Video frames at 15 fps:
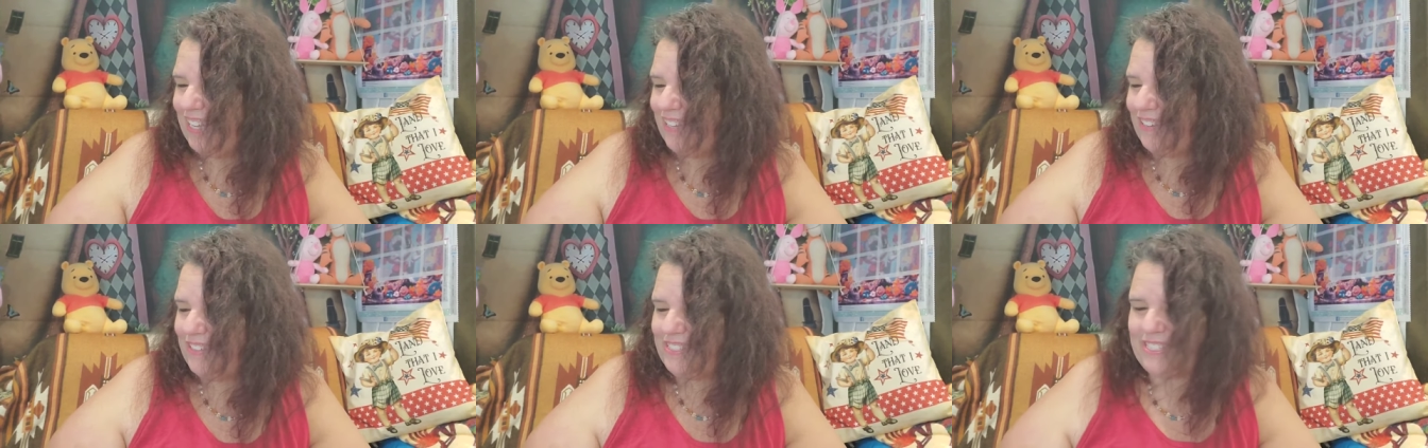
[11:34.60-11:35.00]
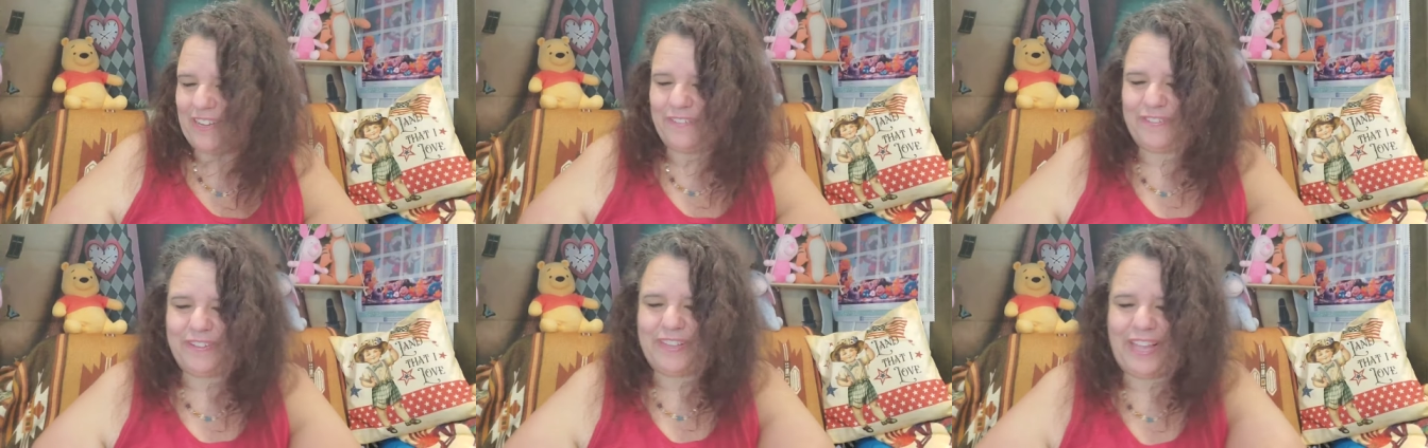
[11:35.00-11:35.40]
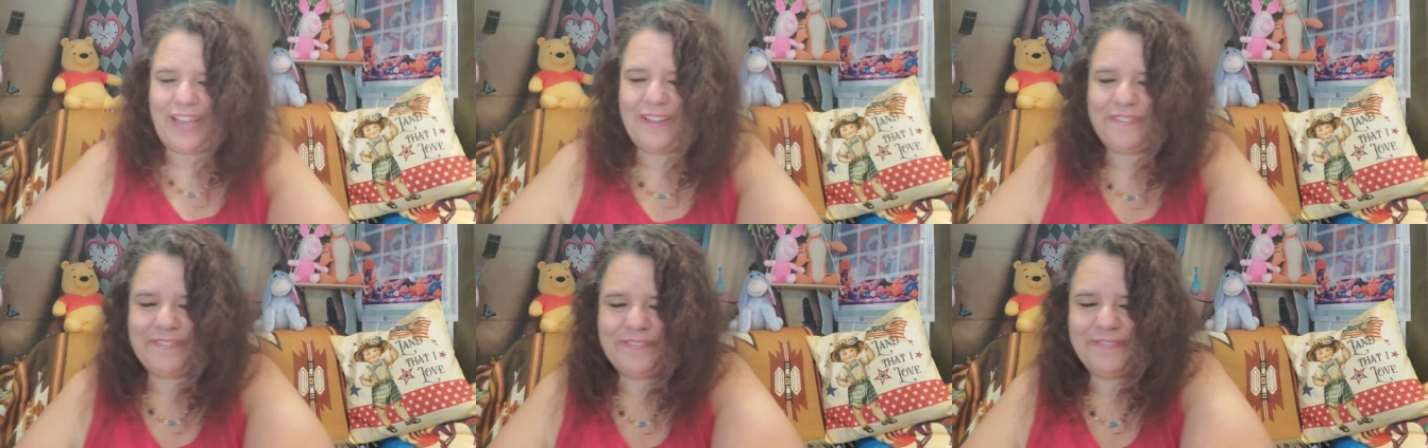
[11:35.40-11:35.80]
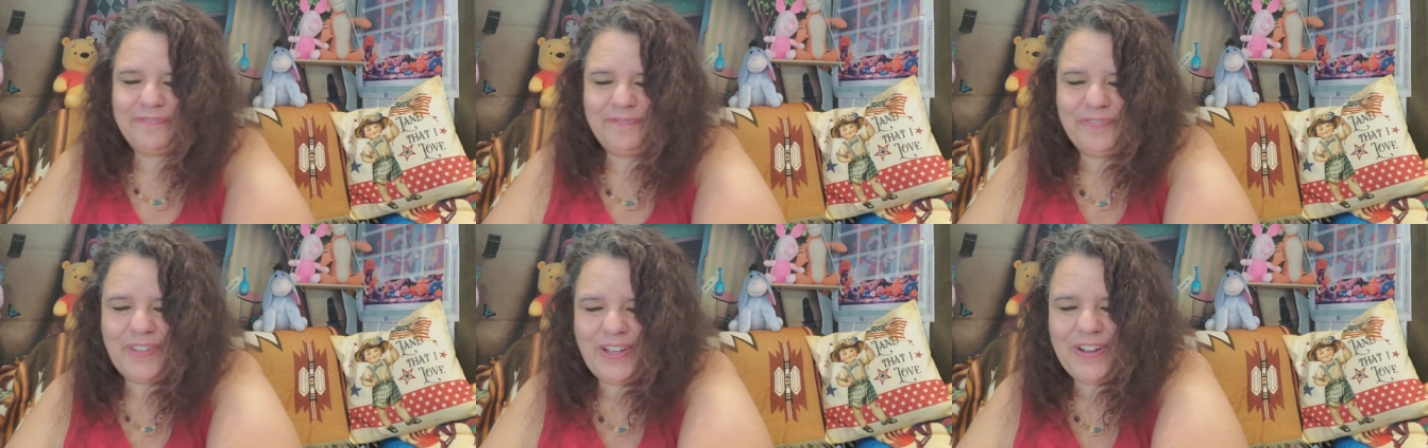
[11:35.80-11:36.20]
Always have to laugh.
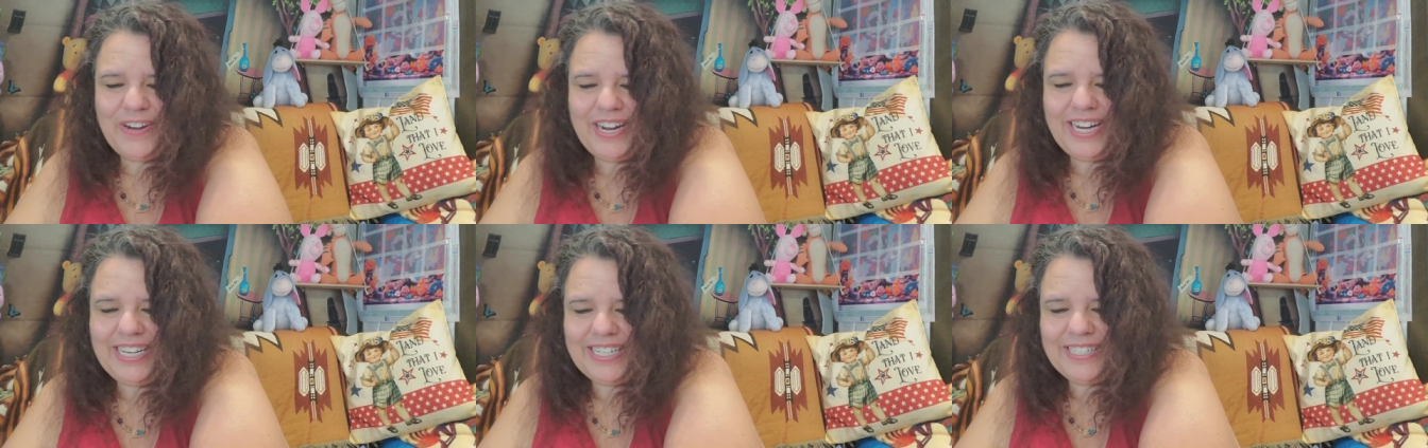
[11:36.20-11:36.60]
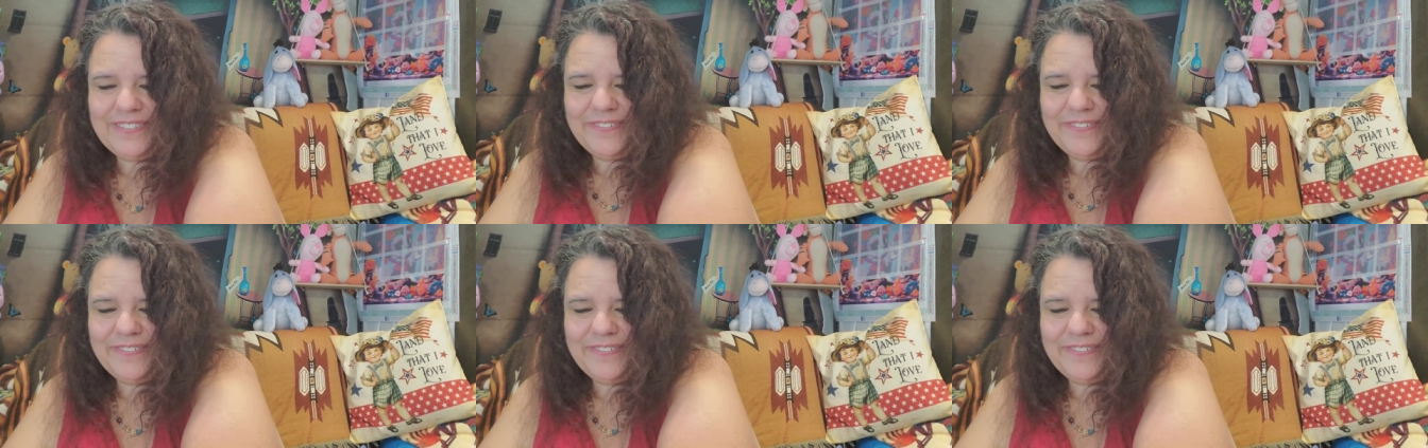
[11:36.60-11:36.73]
Alright,